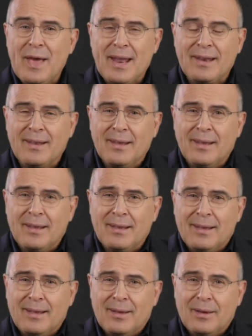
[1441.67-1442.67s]
then,
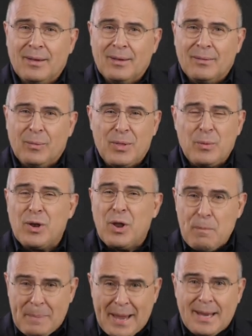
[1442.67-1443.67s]
where there were
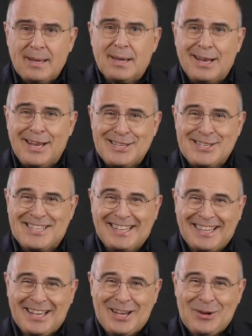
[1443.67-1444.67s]
no painkillers,
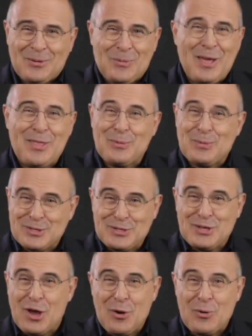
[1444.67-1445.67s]
where there
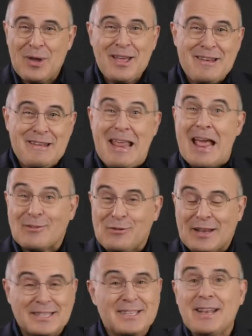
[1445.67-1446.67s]
was no
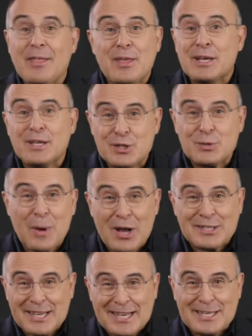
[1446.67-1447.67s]
Netflix, another
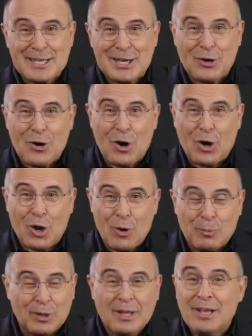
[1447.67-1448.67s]
smart idea gone
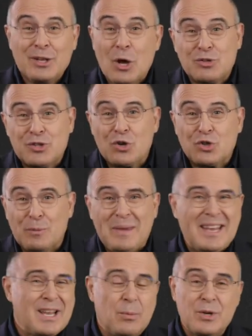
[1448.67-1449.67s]
global, no social
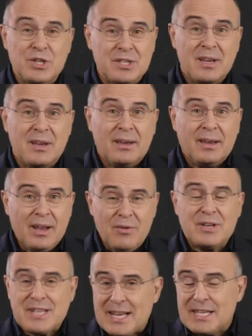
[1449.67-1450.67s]
media, which is
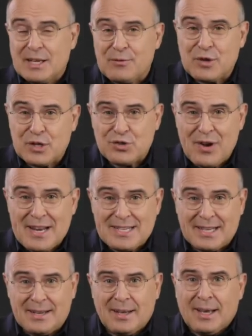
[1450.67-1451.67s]
irritating and
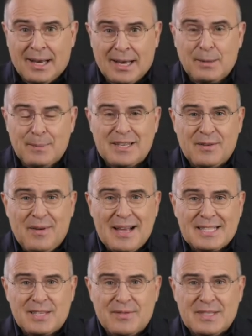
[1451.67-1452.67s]
frustrating and a little bit
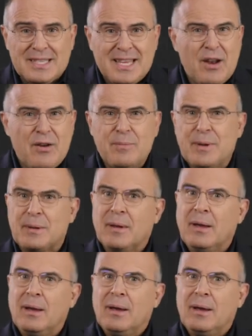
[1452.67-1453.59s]
divisive and scary, but